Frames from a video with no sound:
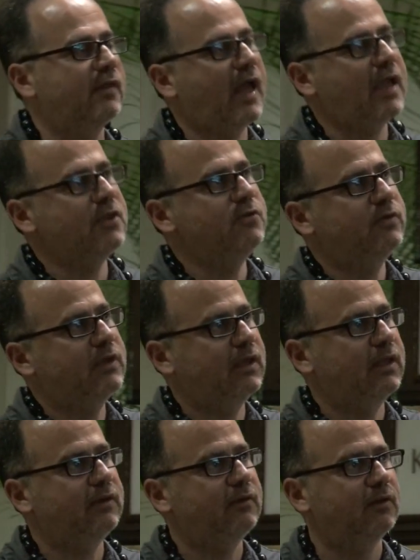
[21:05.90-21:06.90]
that you
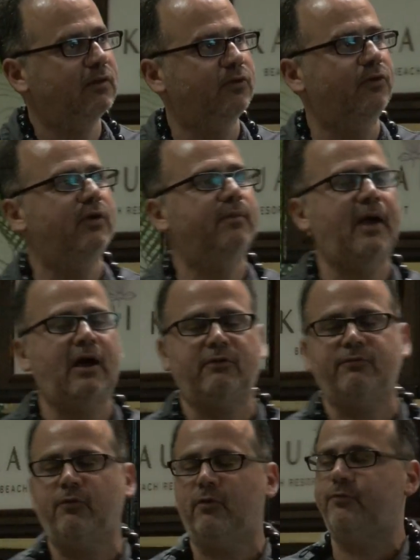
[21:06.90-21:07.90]
can learn
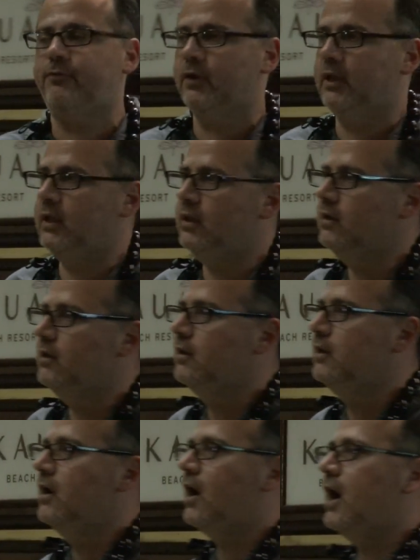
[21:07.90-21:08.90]
about for free
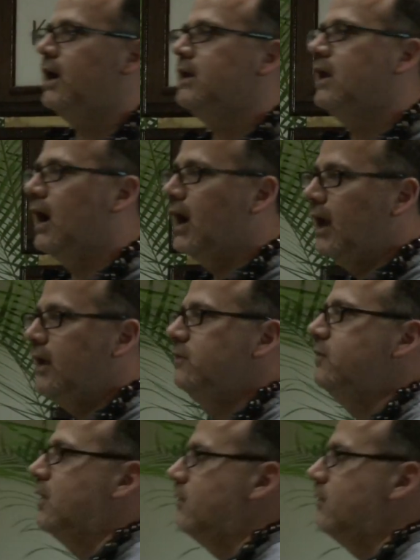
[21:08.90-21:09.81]
on guides